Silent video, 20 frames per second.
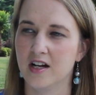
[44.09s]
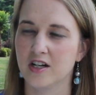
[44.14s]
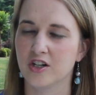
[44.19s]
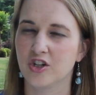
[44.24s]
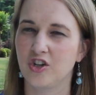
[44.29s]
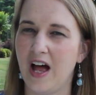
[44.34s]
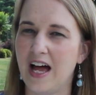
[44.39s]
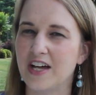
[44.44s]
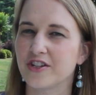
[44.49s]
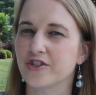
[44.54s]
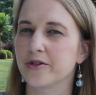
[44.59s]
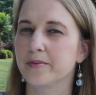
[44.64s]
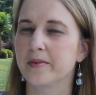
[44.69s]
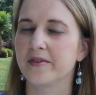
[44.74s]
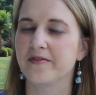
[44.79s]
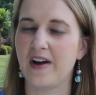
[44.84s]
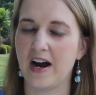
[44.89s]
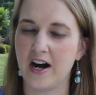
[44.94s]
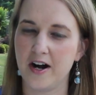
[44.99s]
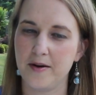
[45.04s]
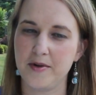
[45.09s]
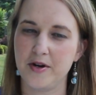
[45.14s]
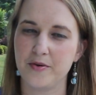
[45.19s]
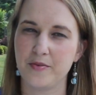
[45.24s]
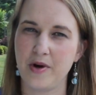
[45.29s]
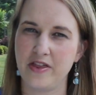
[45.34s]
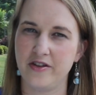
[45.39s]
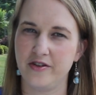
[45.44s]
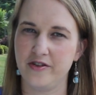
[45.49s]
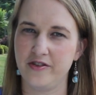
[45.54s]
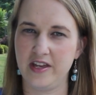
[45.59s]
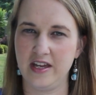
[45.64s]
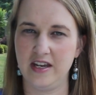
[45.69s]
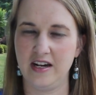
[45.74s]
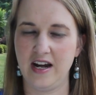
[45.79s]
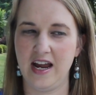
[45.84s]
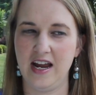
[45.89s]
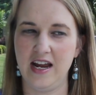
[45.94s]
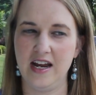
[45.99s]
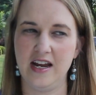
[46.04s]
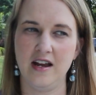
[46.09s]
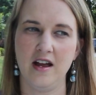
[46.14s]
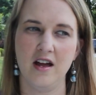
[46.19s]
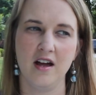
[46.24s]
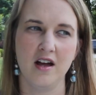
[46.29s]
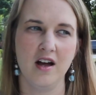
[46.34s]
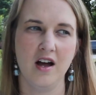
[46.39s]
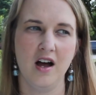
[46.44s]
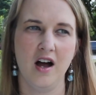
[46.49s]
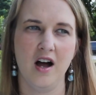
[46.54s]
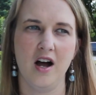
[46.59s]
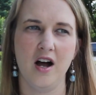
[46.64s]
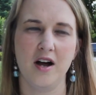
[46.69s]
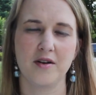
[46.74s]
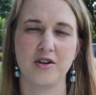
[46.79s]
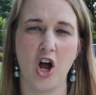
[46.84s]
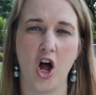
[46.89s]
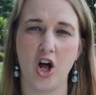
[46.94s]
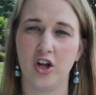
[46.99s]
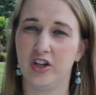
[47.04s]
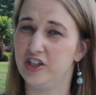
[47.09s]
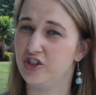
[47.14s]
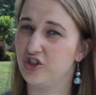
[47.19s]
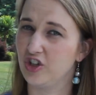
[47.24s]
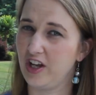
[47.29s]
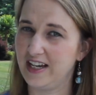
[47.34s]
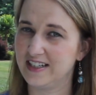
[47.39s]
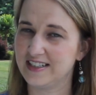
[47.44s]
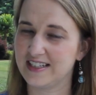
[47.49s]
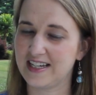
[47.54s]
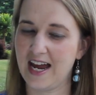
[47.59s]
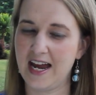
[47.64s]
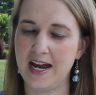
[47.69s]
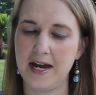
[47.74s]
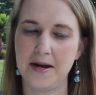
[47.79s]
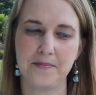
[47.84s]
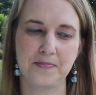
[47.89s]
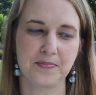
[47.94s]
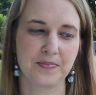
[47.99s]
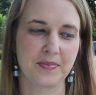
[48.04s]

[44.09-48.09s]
classroom environment rather than a college landscape.